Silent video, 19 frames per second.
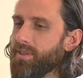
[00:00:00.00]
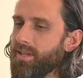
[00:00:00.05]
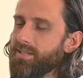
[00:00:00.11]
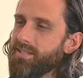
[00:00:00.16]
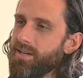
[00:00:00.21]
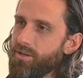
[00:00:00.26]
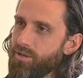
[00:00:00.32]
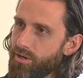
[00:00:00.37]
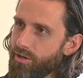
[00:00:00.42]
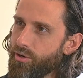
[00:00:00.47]
or that's
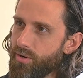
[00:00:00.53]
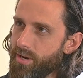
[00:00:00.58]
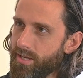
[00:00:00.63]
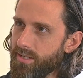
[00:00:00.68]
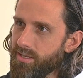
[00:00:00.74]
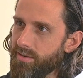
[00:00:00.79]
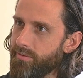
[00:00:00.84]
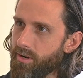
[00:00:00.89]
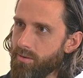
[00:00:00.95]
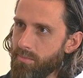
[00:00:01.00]
leading how your
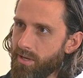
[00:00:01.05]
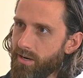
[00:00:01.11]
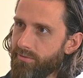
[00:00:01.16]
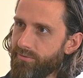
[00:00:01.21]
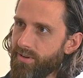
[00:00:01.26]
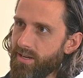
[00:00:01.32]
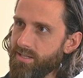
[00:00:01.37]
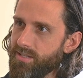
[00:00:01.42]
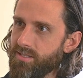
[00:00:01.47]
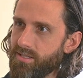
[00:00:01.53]
conferences. Creativity
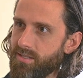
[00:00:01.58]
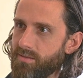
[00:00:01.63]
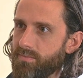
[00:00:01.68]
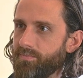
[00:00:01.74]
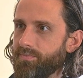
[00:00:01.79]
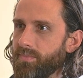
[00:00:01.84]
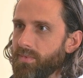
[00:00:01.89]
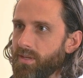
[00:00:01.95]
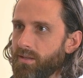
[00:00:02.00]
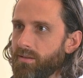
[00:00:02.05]
manifests. But
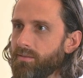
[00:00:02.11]
that's how it